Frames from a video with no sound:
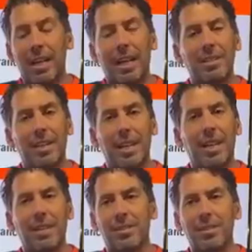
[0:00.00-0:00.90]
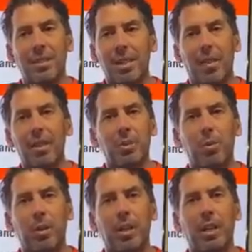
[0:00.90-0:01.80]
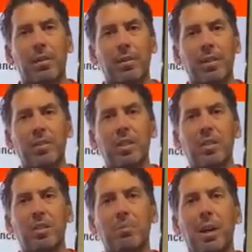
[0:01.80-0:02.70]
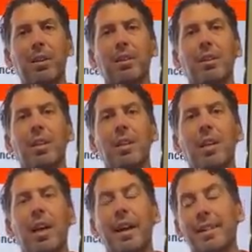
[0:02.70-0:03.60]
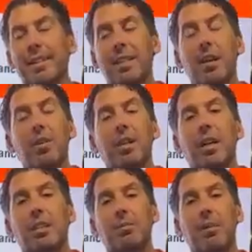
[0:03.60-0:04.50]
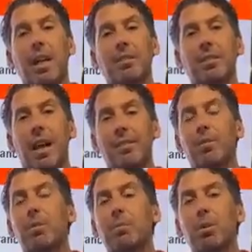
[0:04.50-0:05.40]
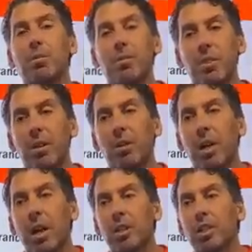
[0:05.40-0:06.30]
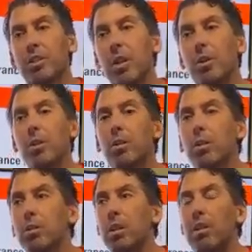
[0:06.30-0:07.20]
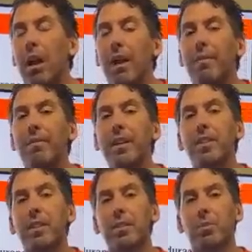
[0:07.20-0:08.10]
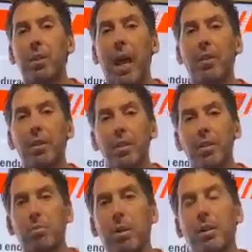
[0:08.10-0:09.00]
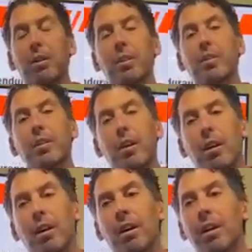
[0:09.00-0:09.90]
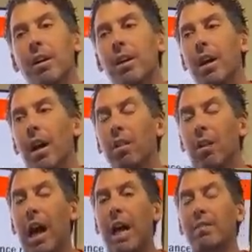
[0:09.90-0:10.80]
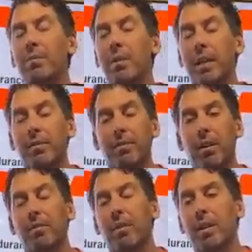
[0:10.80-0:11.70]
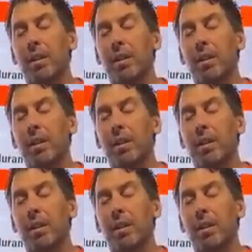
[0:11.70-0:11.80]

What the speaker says: tech, I said, hey guys, nothing's working in this digital bundle. And he said, no, the customer asked to have it removed. So just know you lose a lot of features without the digital bundle in your car. A lot of them, like front